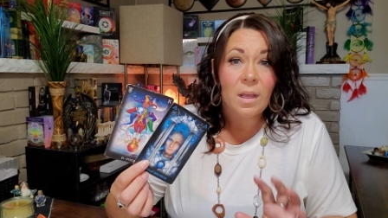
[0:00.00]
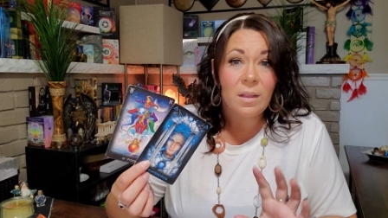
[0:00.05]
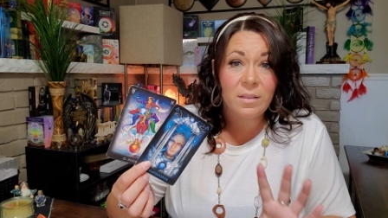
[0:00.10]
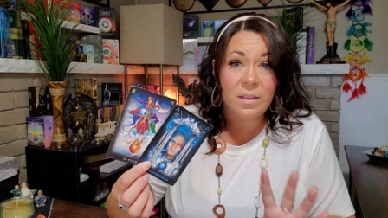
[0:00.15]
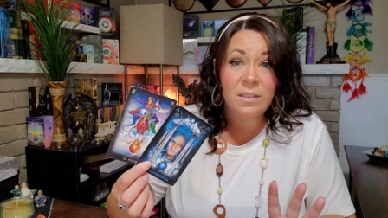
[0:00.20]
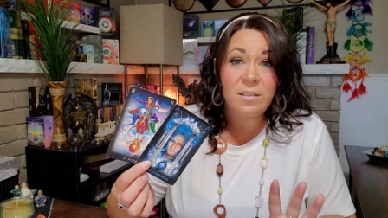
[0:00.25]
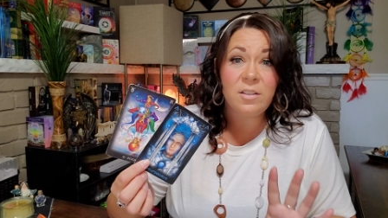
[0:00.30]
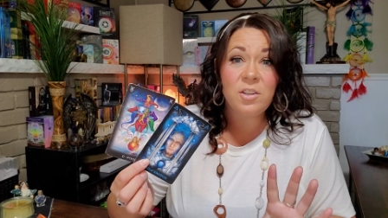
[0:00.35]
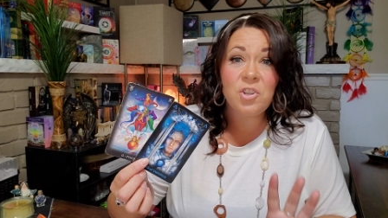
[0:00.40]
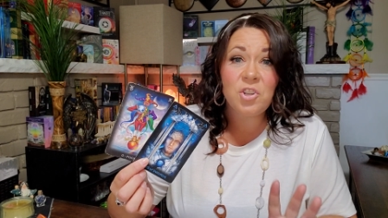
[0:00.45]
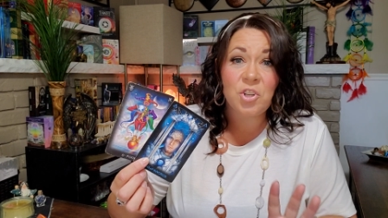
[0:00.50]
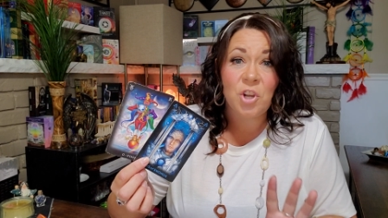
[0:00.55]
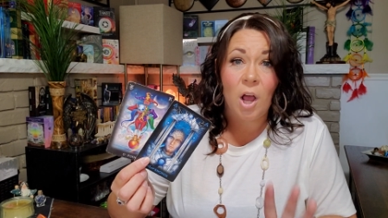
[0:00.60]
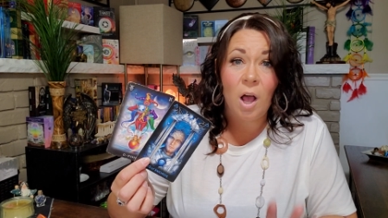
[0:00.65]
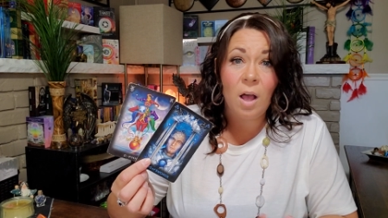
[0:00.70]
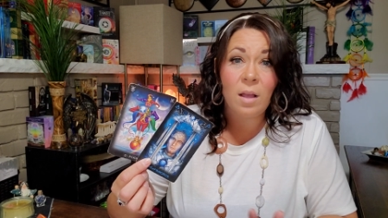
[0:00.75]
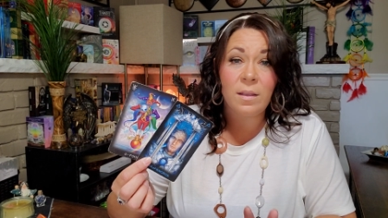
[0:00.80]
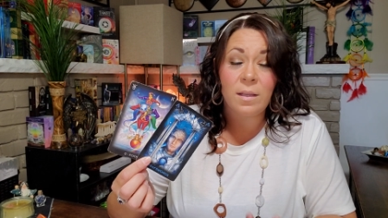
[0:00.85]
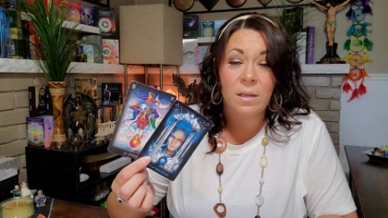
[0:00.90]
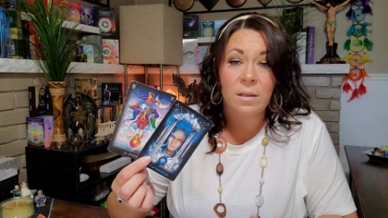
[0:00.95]
This is
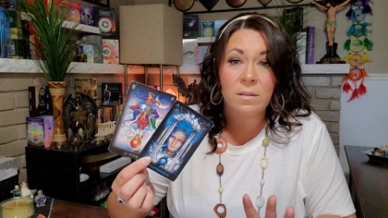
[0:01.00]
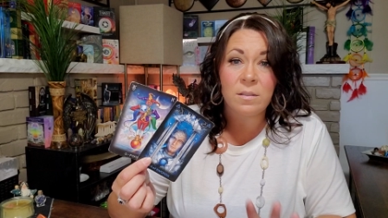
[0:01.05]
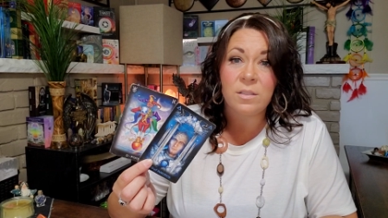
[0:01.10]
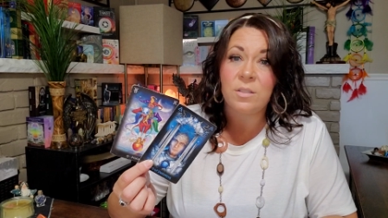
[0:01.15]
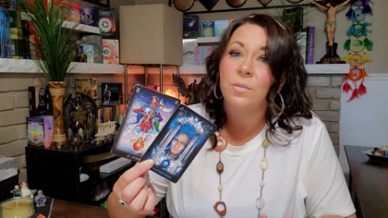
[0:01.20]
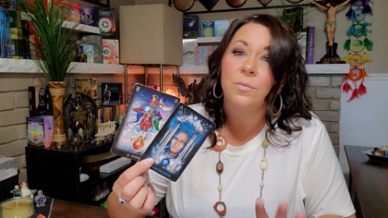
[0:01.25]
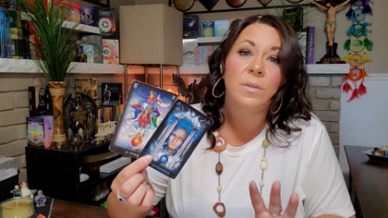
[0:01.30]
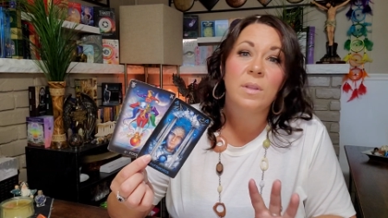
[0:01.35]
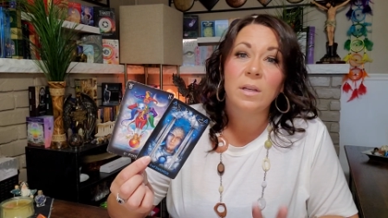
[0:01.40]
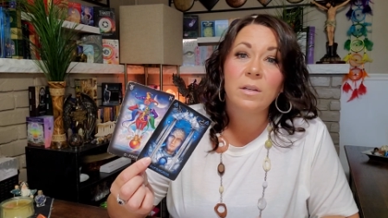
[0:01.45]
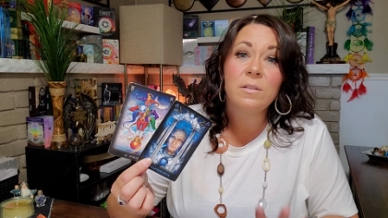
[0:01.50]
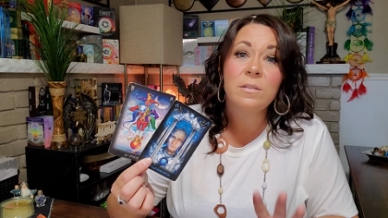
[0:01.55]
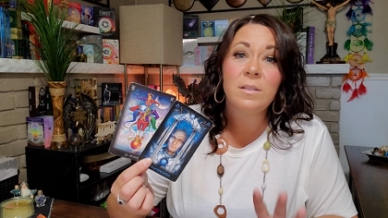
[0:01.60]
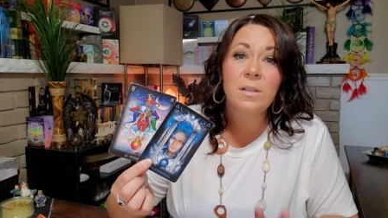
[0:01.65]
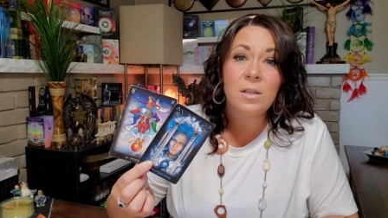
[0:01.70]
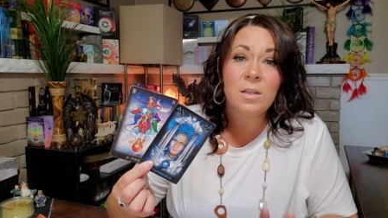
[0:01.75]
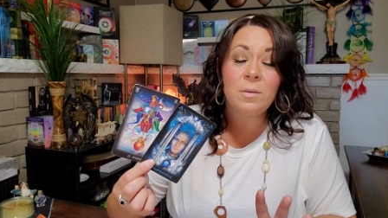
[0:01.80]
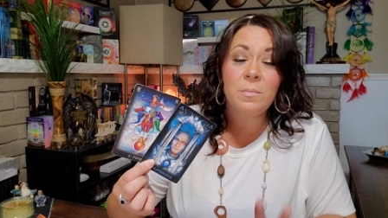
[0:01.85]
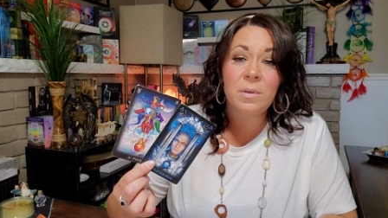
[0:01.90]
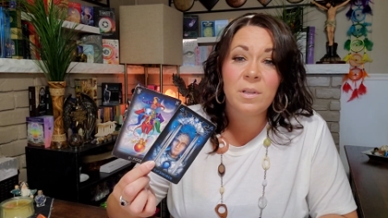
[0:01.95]
shocking. And so there's
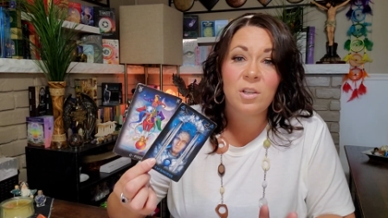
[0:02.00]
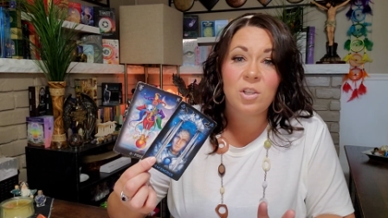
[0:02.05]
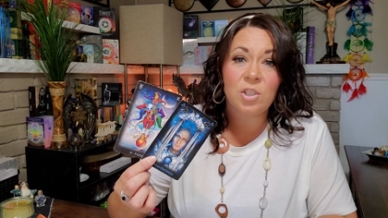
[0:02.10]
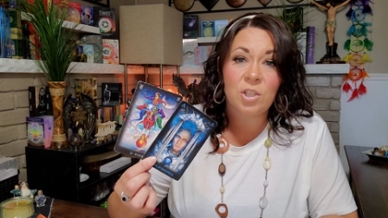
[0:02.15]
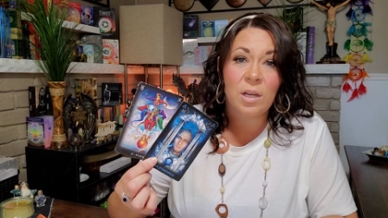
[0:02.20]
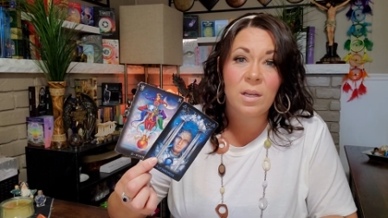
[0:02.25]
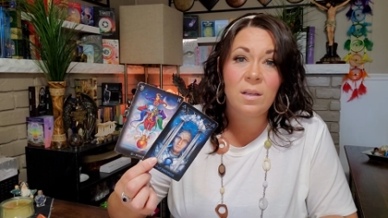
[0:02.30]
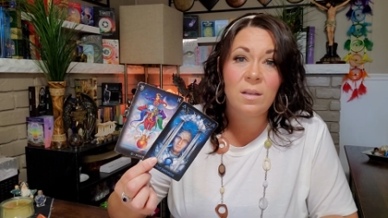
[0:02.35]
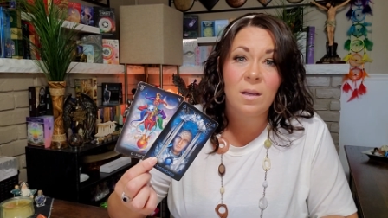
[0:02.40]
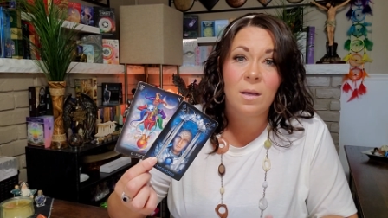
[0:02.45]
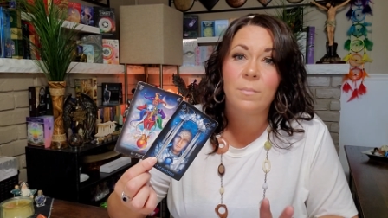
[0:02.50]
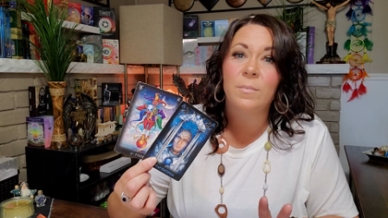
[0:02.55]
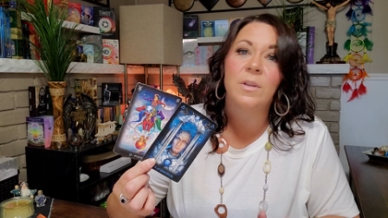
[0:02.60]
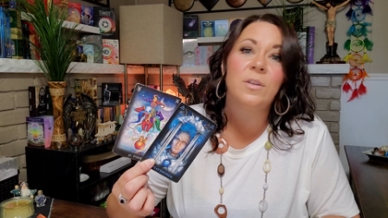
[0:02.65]
going to be a shake-up.